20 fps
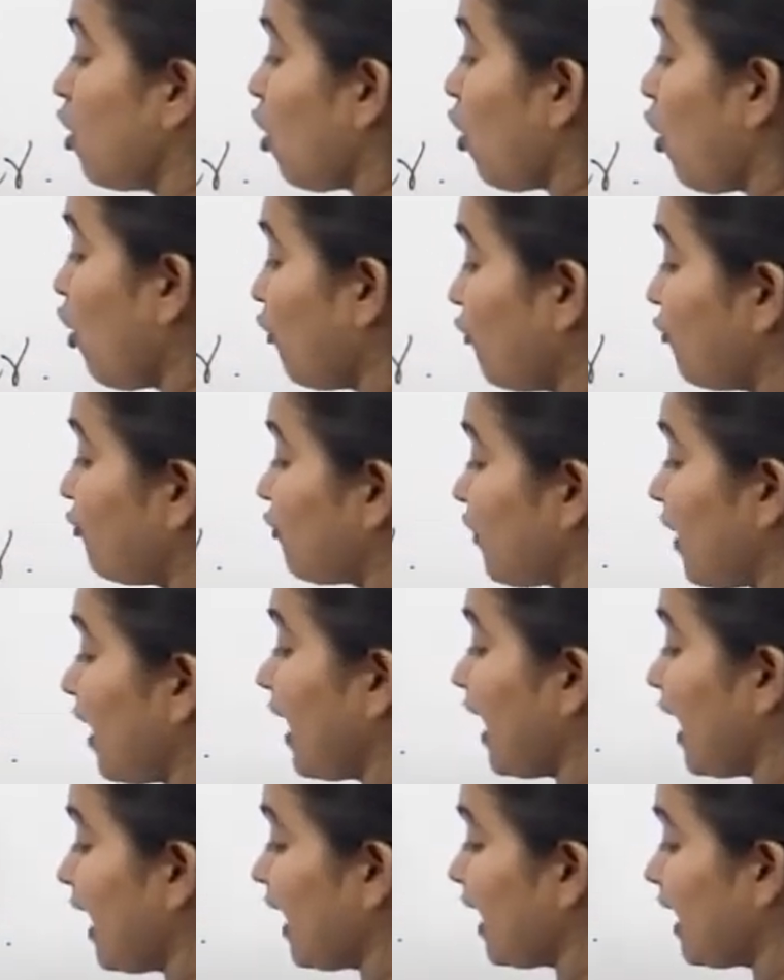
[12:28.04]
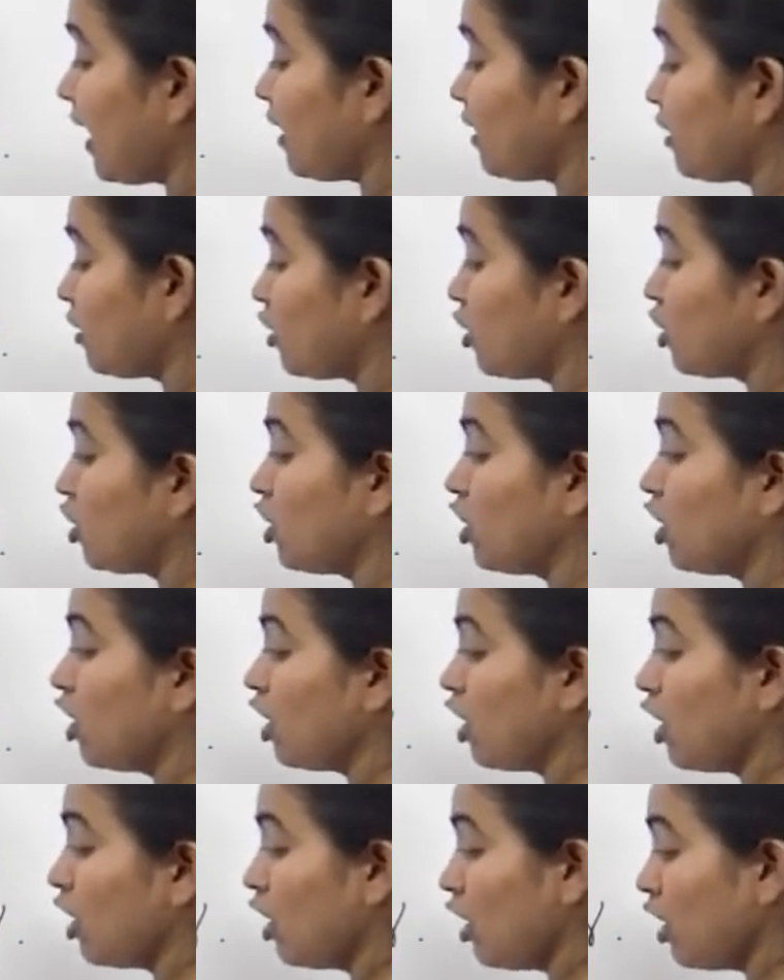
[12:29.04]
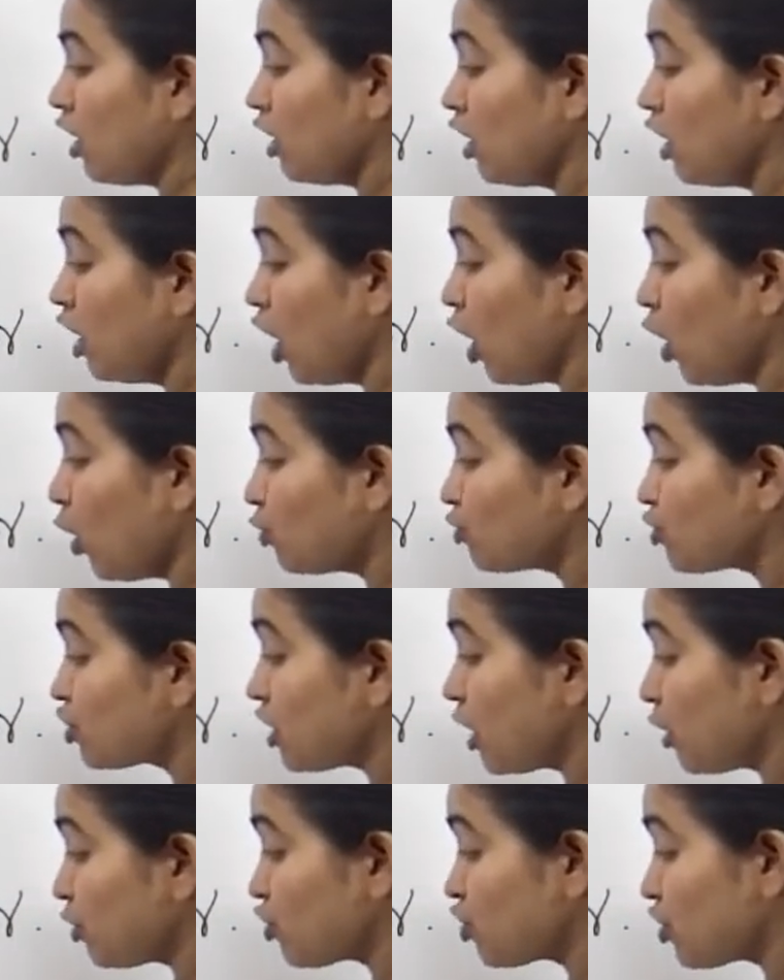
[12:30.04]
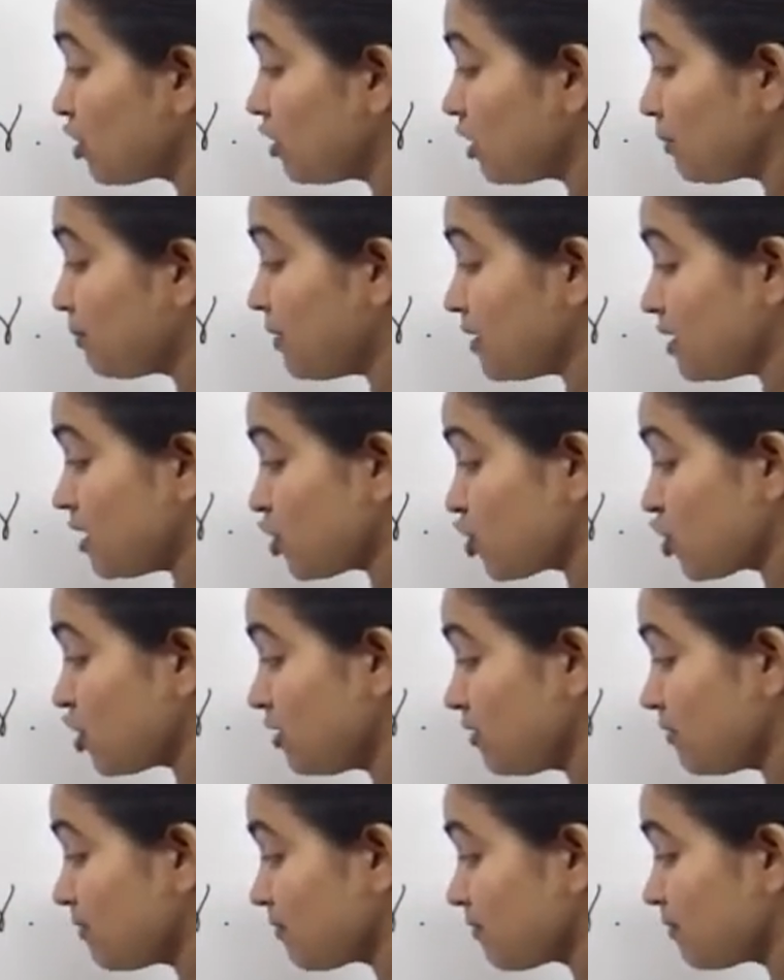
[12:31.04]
of a low social position